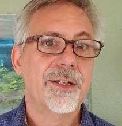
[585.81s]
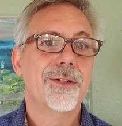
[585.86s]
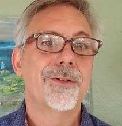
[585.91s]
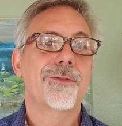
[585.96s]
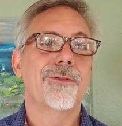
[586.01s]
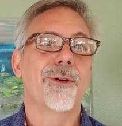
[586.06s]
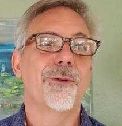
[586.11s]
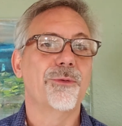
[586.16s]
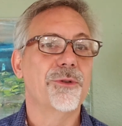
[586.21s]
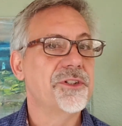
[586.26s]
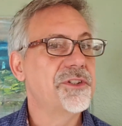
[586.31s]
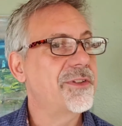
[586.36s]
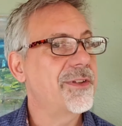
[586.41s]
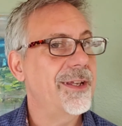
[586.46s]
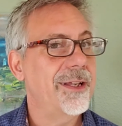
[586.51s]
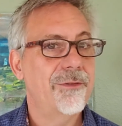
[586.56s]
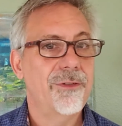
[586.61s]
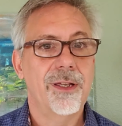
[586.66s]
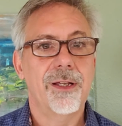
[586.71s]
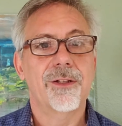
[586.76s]
So
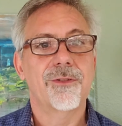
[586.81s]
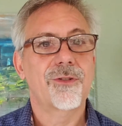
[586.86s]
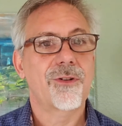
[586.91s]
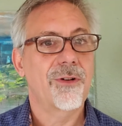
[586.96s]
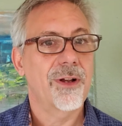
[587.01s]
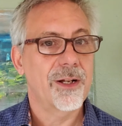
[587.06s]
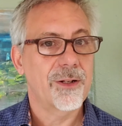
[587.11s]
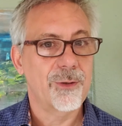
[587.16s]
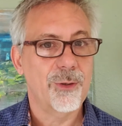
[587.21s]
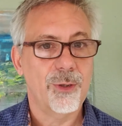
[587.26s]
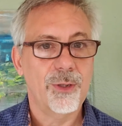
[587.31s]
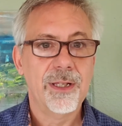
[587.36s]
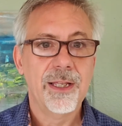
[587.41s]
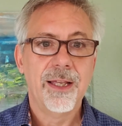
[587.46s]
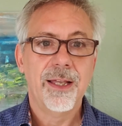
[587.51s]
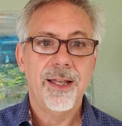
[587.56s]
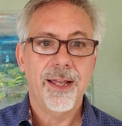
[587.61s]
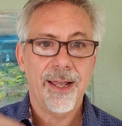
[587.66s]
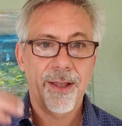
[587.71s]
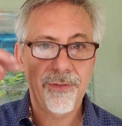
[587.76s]
receiving is critical.
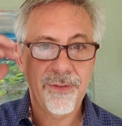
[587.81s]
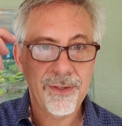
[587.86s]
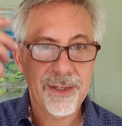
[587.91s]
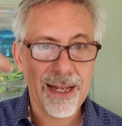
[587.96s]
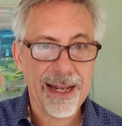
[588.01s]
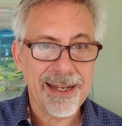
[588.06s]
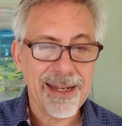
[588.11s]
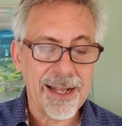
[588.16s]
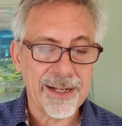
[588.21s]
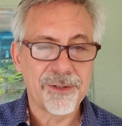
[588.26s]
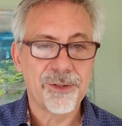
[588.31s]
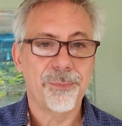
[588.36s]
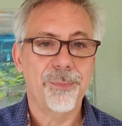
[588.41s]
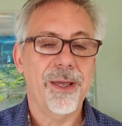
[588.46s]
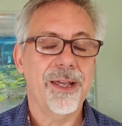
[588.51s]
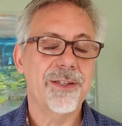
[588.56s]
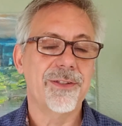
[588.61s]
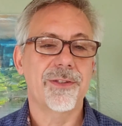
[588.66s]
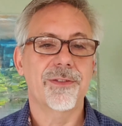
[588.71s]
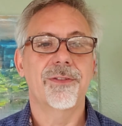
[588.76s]
And then that next
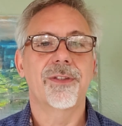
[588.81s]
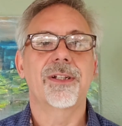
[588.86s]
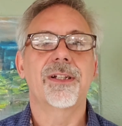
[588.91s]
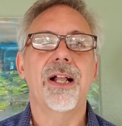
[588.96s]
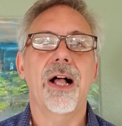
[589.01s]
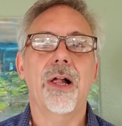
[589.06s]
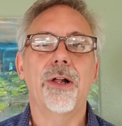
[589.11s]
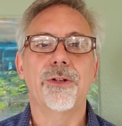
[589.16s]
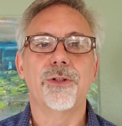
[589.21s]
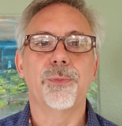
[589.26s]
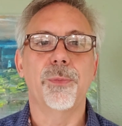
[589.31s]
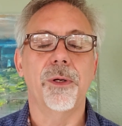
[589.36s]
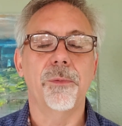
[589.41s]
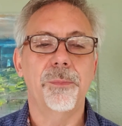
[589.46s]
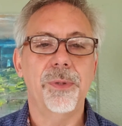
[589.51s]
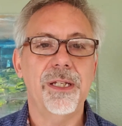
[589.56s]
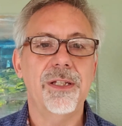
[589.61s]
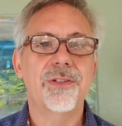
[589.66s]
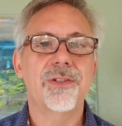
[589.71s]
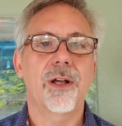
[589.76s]
space is acknowledgement.
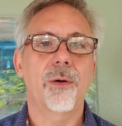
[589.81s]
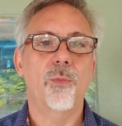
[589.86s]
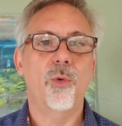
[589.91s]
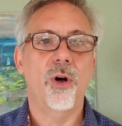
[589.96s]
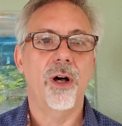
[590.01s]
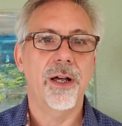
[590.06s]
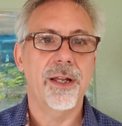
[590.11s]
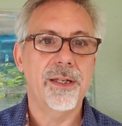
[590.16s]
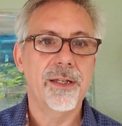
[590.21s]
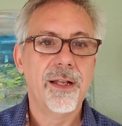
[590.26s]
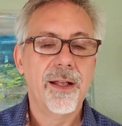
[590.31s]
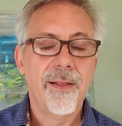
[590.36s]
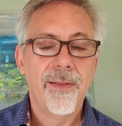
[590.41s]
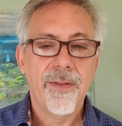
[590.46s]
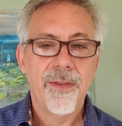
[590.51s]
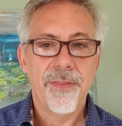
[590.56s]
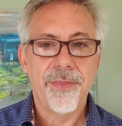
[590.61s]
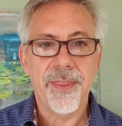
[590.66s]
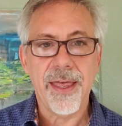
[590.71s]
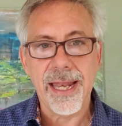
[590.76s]
Be someone
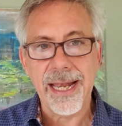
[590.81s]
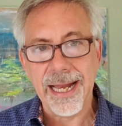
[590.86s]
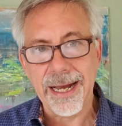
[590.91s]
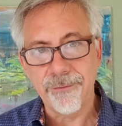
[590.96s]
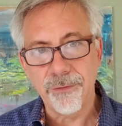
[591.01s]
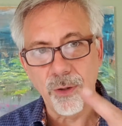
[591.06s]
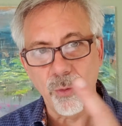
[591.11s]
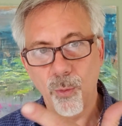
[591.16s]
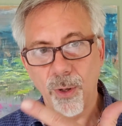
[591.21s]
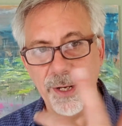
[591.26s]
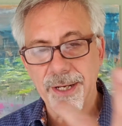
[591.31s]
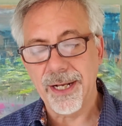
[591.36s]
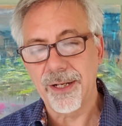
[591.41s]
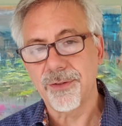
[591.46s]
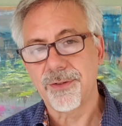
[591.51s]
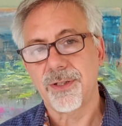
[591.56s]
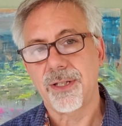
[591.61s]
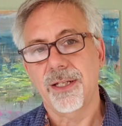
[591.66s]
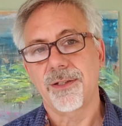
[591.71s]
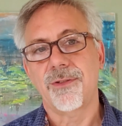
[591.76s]
that everyone
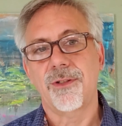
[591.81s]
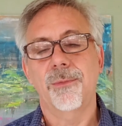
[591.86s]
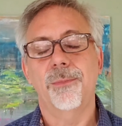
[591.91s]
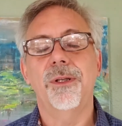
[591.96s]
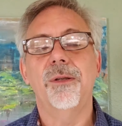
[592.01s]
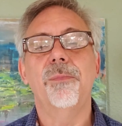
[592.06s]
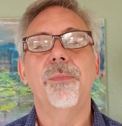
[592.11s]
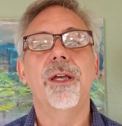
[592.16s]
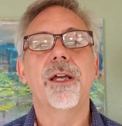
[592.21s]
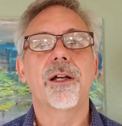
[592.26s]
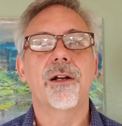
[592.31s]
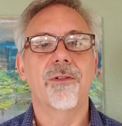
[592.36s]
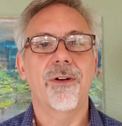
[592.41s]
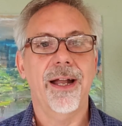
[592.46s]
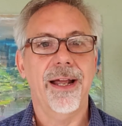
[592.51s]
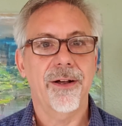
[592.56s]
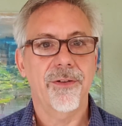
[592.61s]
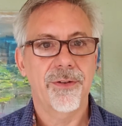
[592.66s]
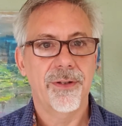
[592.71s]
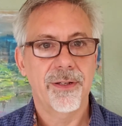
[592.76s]
else gets to be big
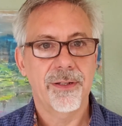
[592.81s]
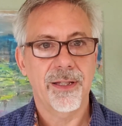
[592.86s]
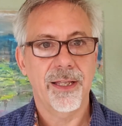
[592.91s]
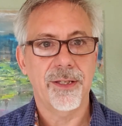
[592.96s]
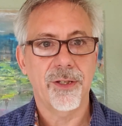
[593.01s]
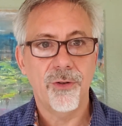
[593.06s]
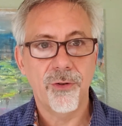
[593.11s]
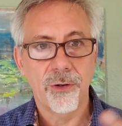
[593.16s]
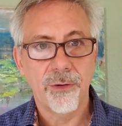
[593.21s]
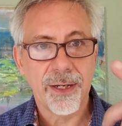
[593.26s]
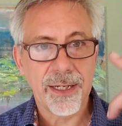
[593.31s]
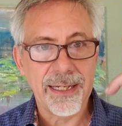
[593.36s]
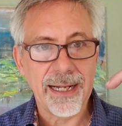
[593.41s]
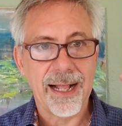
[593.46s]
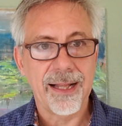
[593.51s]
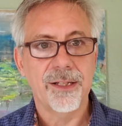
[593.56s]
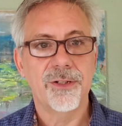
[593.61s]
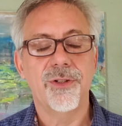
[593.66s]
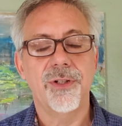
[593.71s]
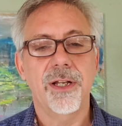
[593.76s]
around. Like you're
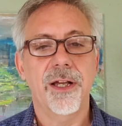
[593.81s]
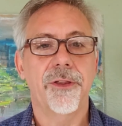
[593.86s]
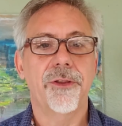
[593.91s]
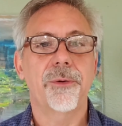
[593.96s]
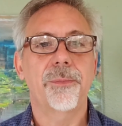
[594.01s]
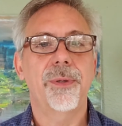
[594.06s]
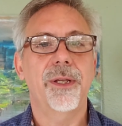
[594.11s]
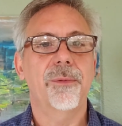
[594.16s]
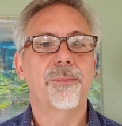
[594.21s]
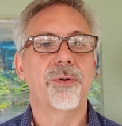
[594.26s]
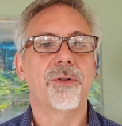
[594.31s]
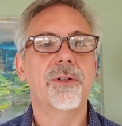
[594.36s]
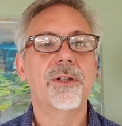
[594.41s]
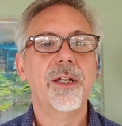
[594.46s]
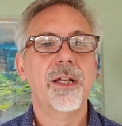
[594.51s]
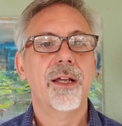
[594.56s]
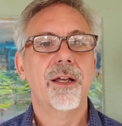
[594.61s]
acknowledging other people.